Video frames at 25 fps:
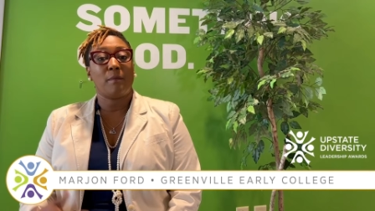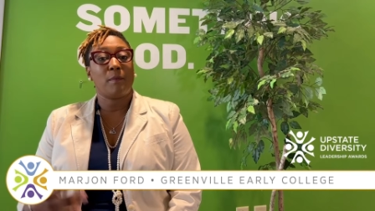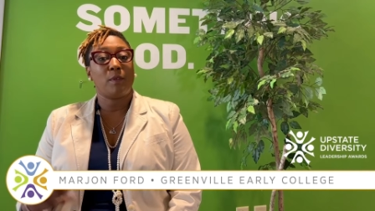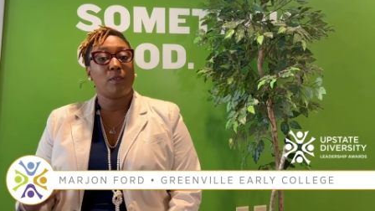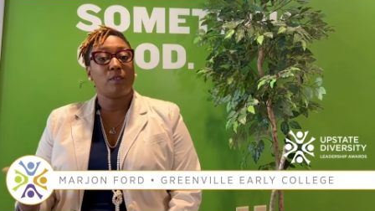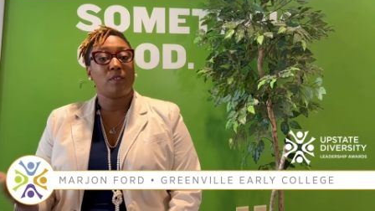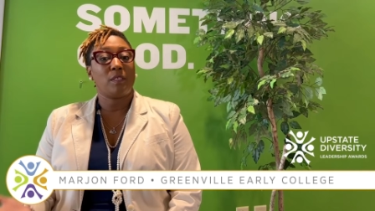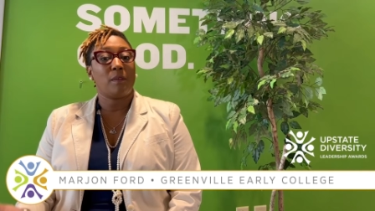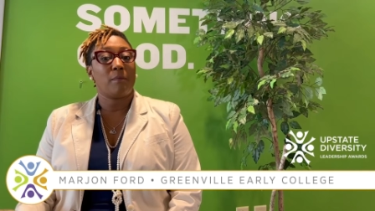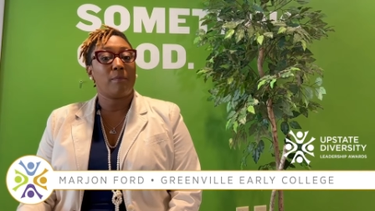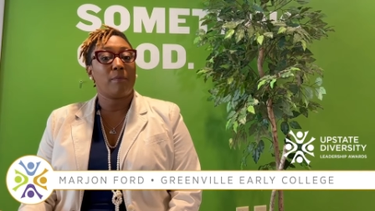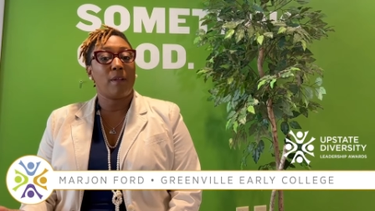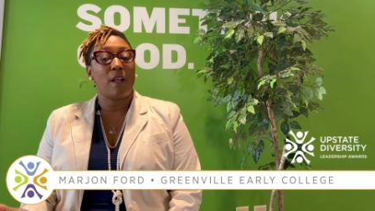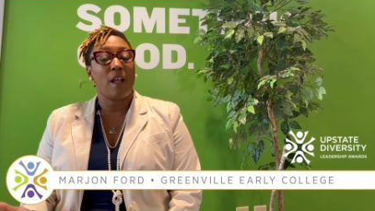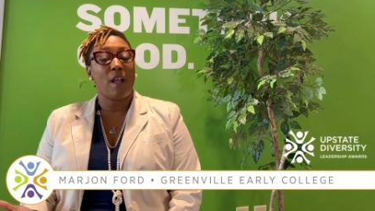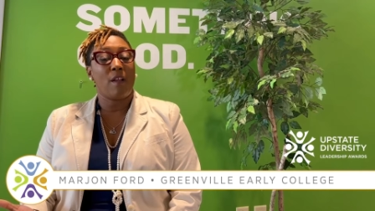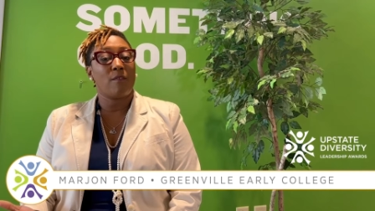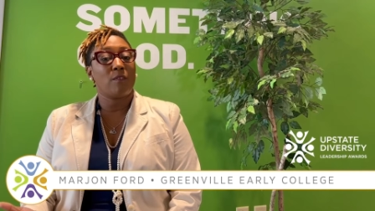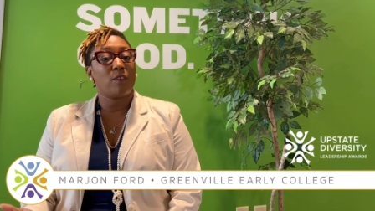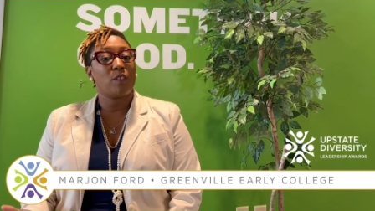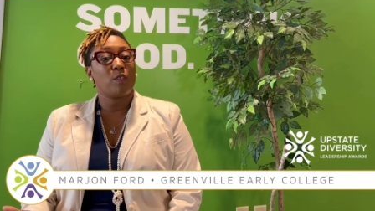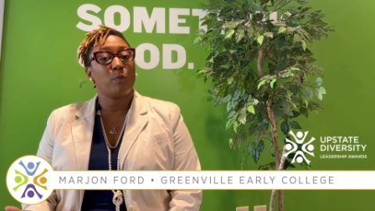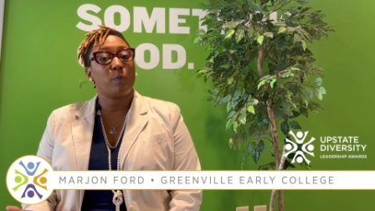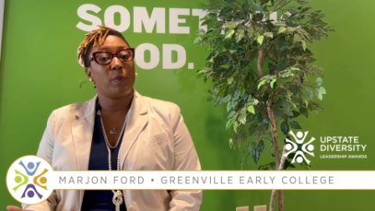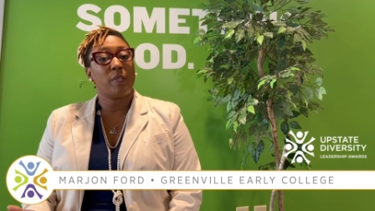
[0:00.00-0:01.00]
most
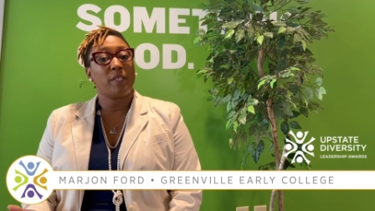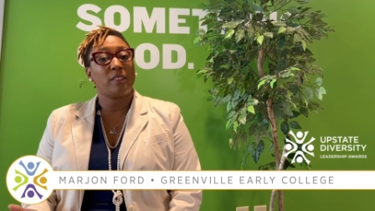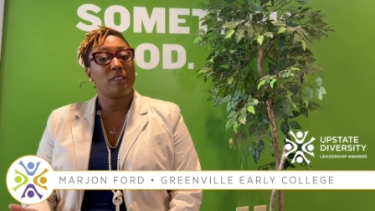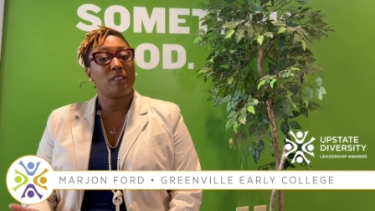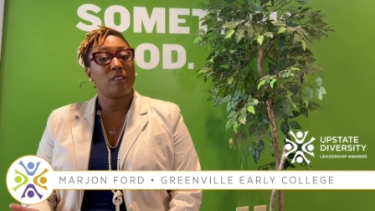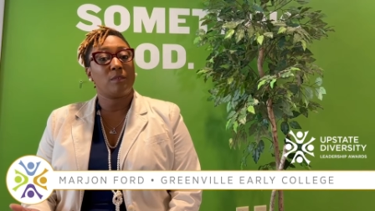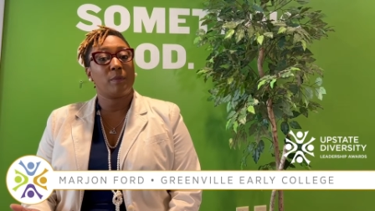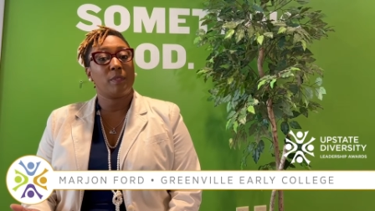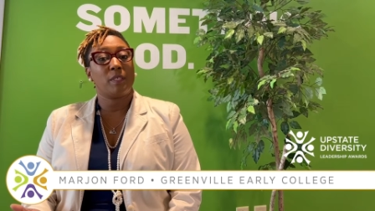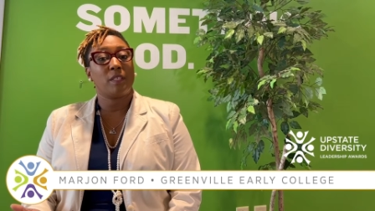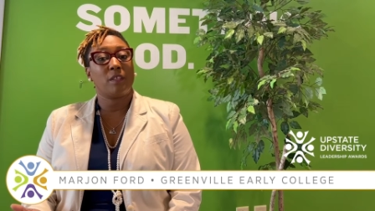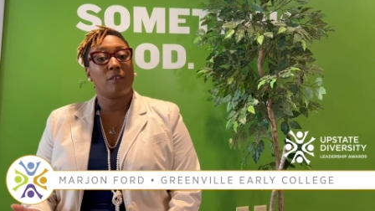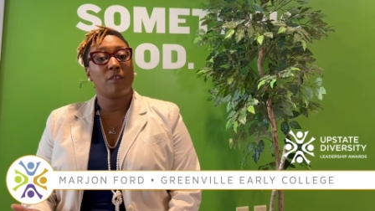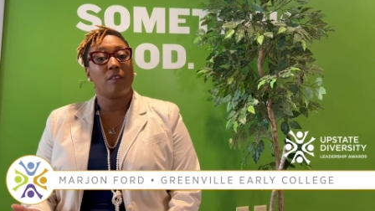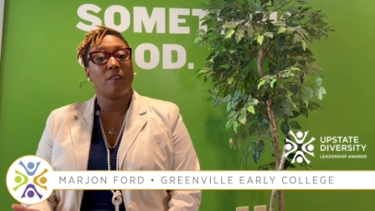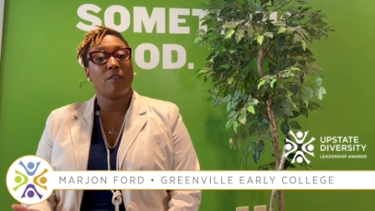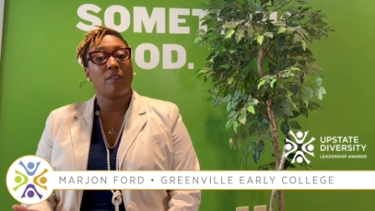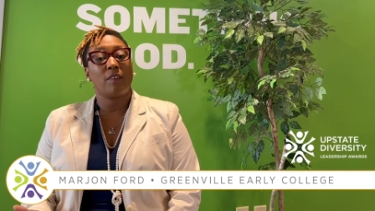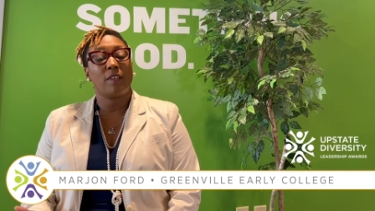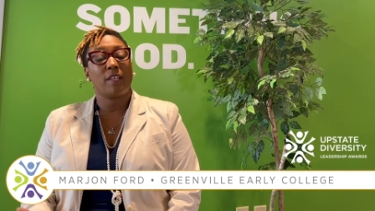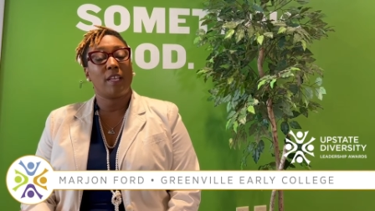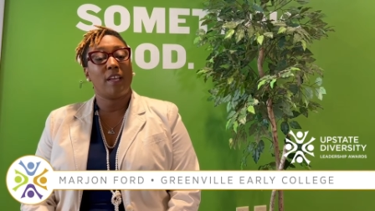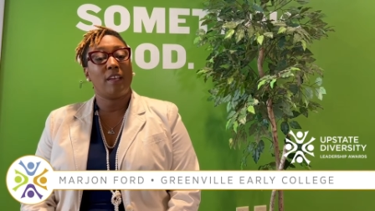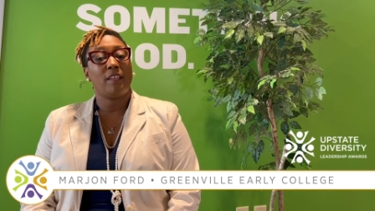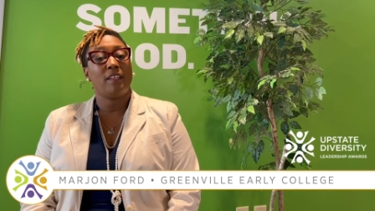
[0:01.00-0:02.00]
impoverished places within
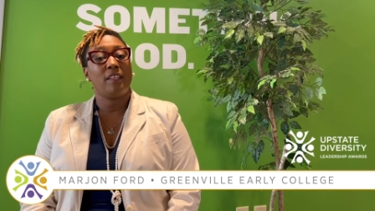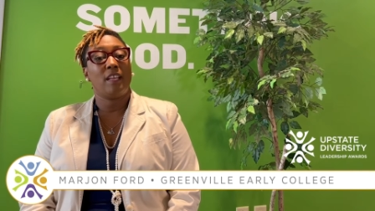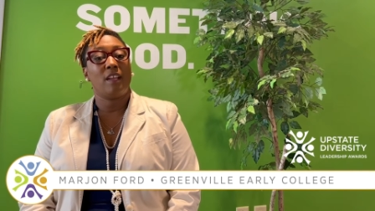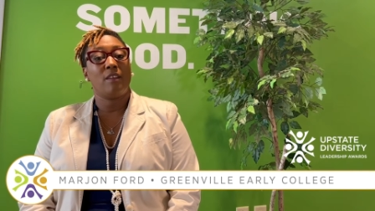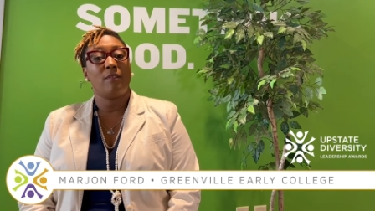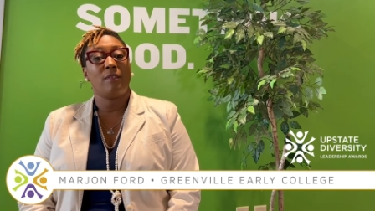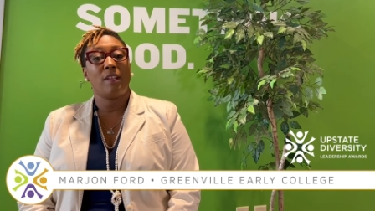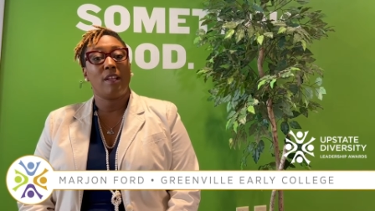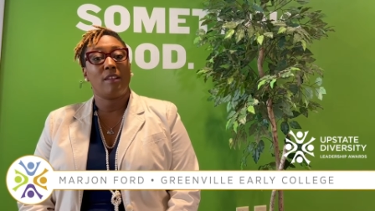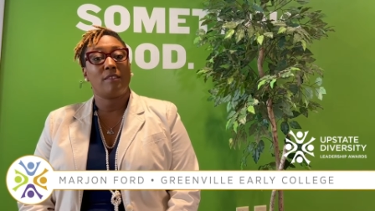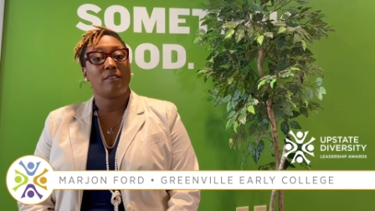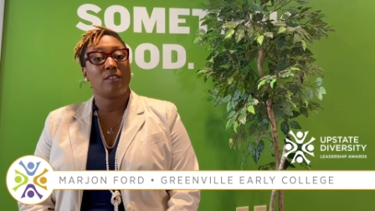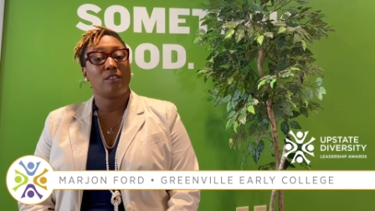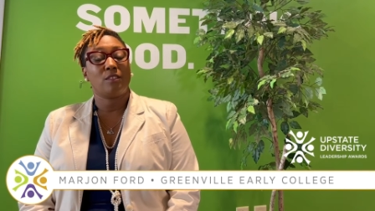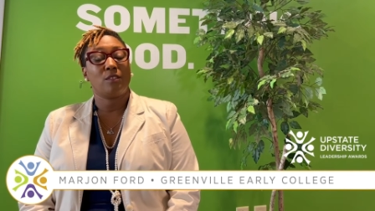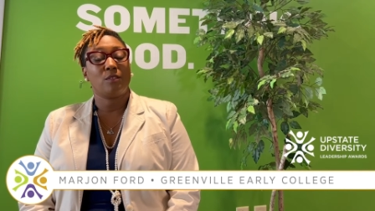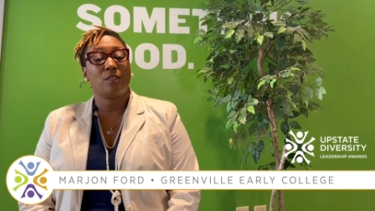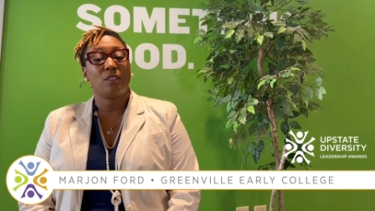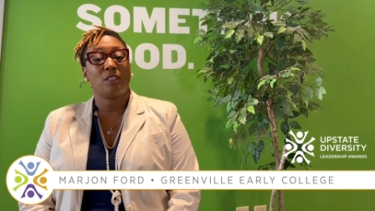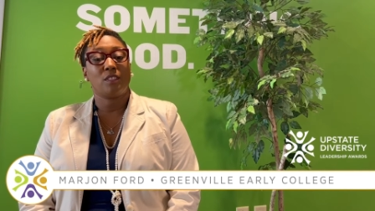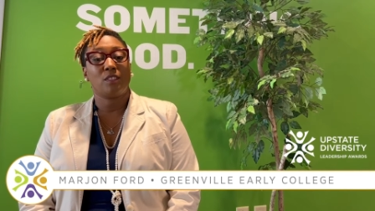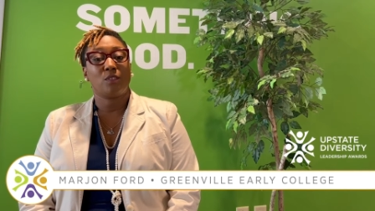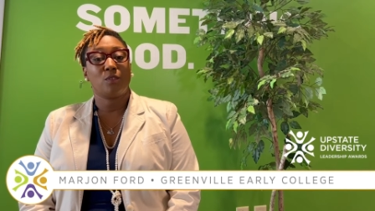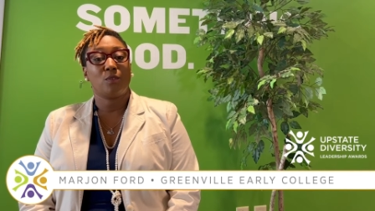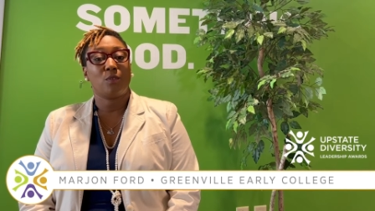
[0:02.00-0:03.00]
Greenville County, and we have
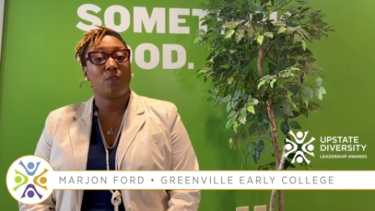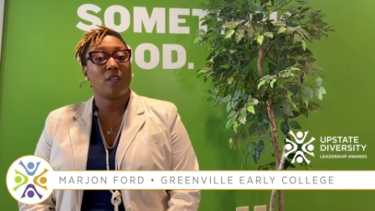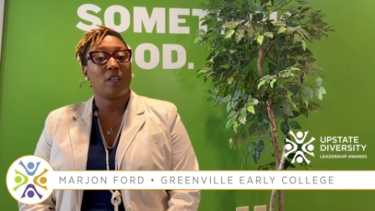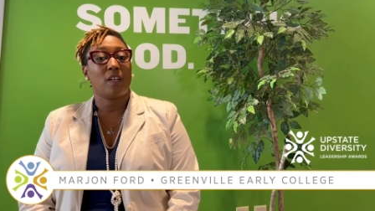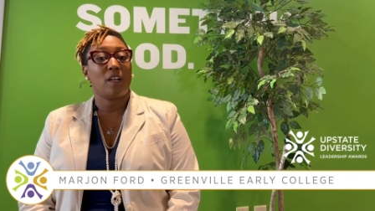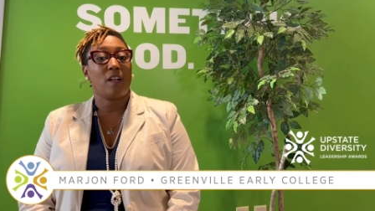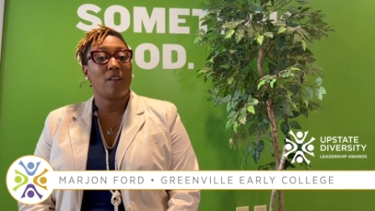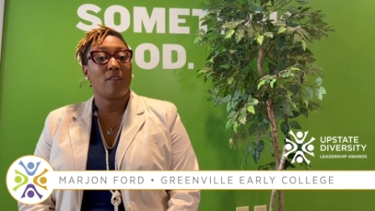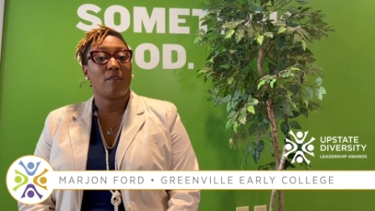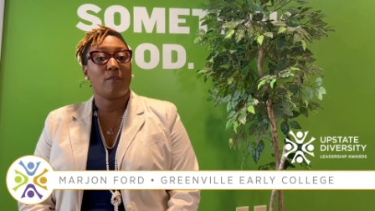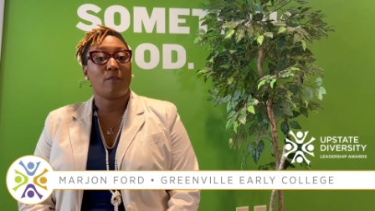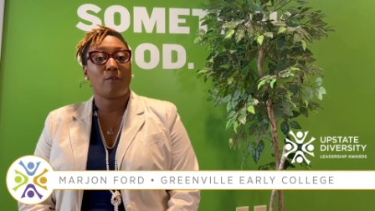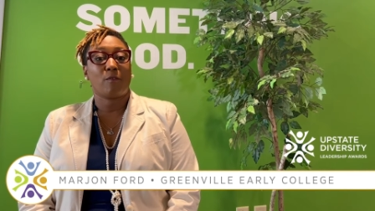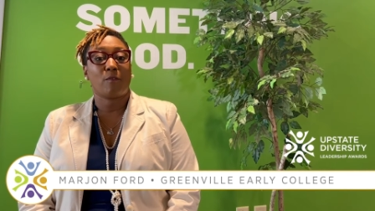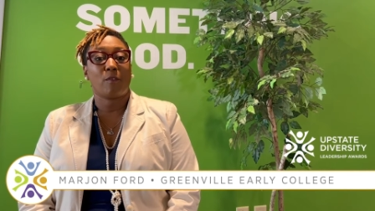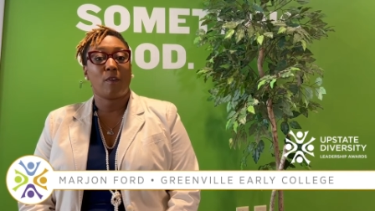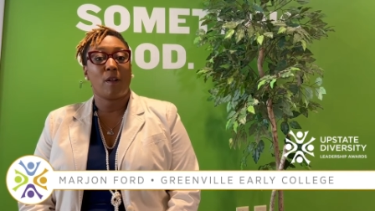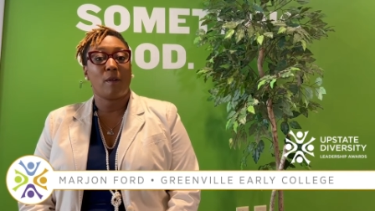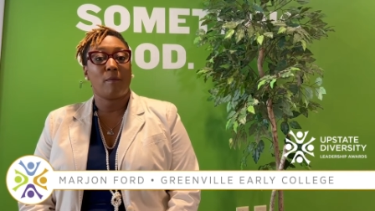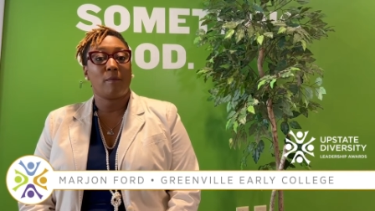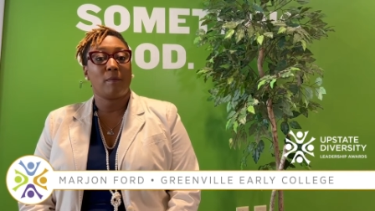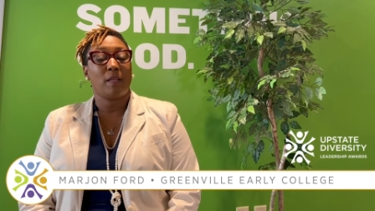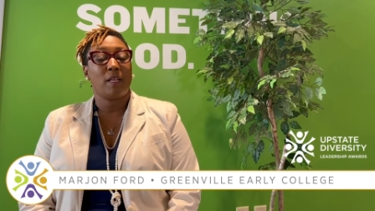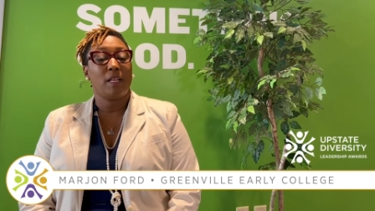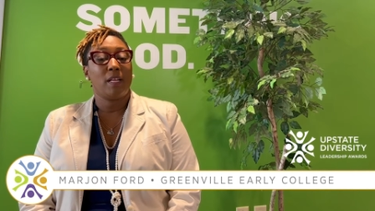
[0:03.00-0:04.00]
students who come
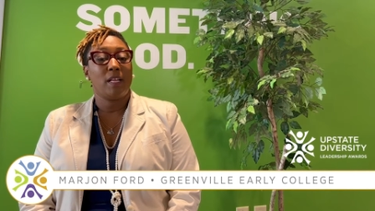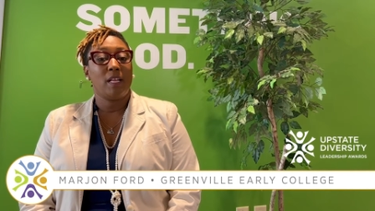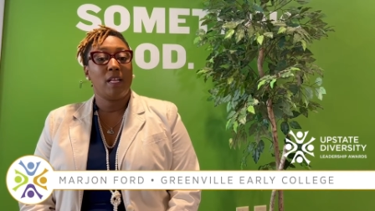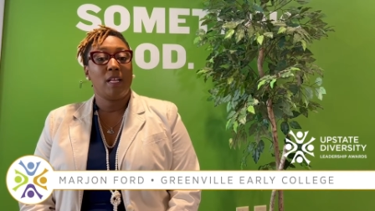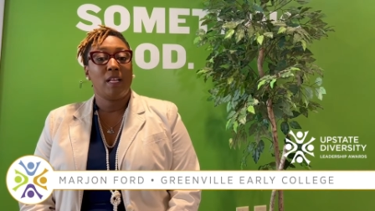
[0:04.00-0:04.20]
from